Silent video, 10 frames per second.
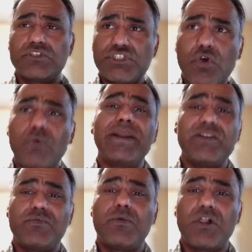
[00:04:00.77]
so
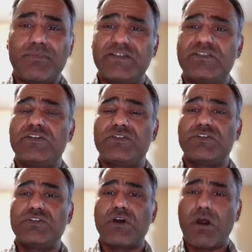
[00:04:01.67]
many small
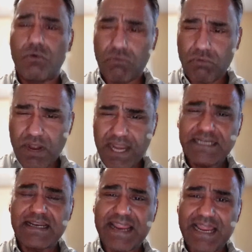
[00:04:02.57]
businesses are
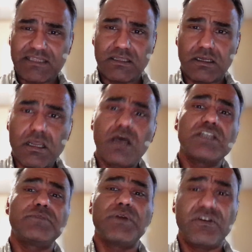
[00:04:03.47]
right at the
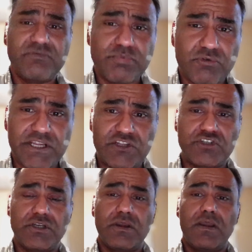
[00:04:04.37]
cusp of
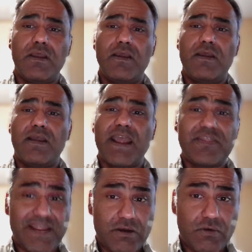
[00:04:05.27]
breach
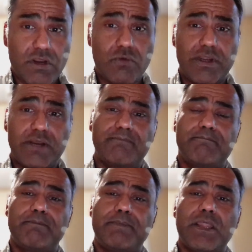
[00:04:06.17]
and they don't know it.
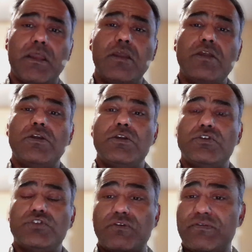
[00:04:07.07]

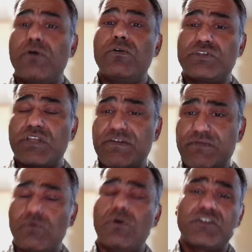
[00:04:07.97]
So folks,
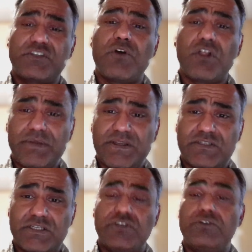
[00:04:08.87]
if you are a small
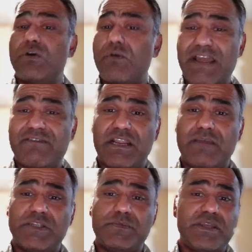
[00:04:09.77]
business, you don't have an
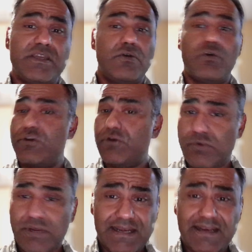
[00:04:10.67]
MSP, or you're
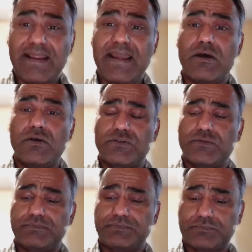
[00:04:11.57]
doing it in-house,